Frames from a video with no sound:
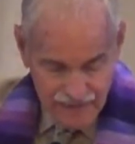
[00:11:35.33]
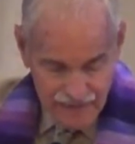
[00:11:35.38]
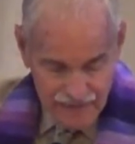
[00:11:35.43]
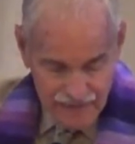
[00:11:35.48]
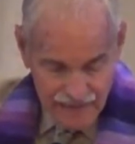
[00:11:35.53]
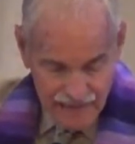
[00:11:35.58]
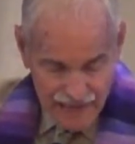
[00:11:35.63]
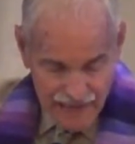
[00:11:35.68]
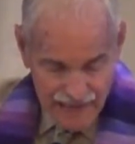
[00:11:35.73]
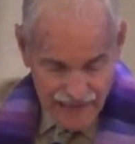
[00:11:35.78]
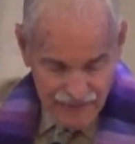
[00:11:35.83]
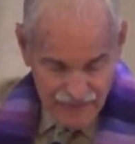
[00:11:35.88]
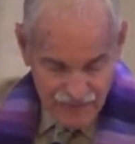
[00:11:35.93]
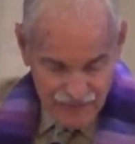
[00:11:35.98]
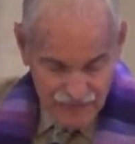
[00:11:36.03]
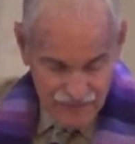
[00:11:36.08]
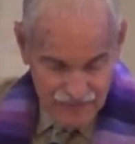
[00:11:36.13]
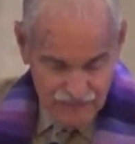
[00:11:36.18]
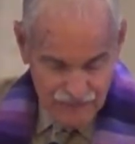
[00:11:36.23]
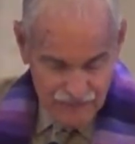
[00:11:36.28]
and life,
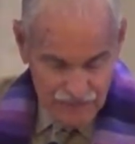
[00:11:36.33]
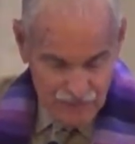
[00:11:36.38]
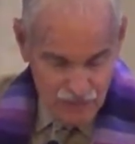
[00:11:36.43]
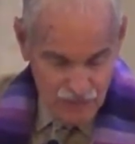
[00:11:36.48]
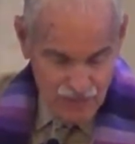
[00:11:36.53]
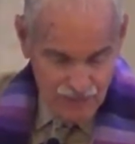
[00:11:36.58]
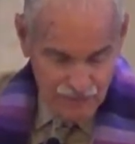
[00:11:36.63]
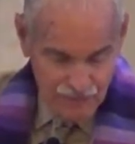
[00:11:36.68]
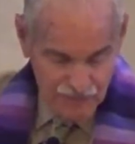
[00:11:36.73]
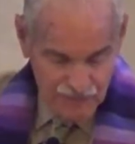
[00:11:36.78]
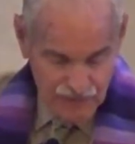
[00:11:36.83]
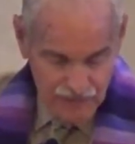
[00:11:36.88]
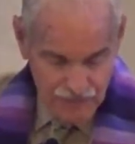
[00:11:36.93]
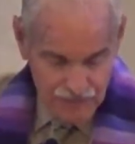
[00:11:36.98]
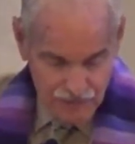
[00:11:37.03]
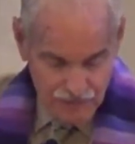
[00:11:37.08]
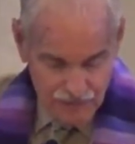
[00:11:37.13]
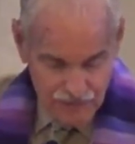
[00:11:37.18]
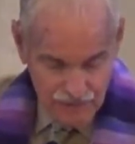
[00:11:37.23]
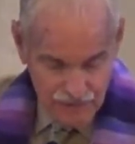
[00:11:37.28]
even in triple
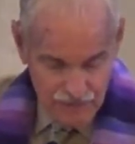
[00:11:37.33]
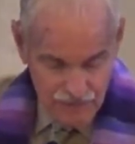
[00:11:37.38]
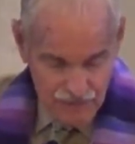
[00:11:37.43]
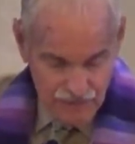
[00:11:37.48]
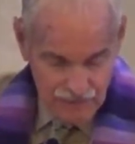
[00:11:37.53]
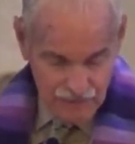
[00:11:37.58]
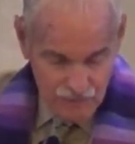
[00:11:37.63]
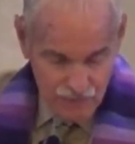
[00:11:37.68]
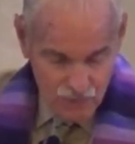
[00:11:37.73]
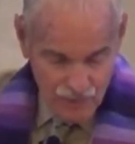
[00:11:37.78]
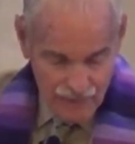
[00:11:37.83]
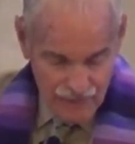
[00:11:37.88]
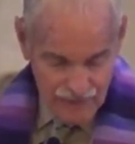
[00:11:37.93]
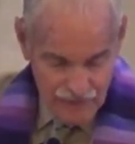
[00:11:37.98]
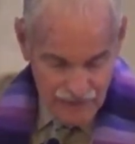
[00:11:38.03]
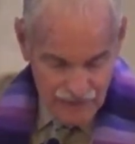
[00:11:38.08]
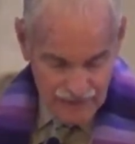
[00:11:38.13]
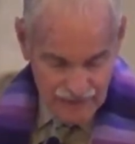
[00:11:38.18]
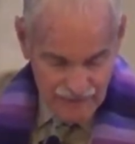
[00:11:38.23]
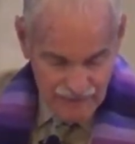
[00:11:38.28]
digits, didn't seem quite
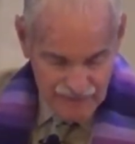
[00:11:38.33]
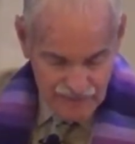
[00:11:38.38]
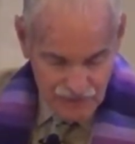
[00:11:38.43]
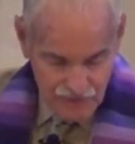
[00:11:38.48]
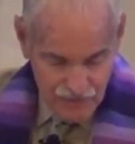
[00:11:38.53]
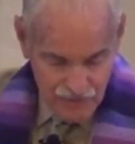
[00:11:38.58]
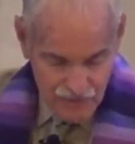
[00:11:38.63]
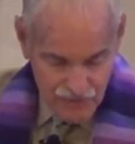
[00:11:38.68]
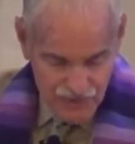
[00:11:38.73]
as limited,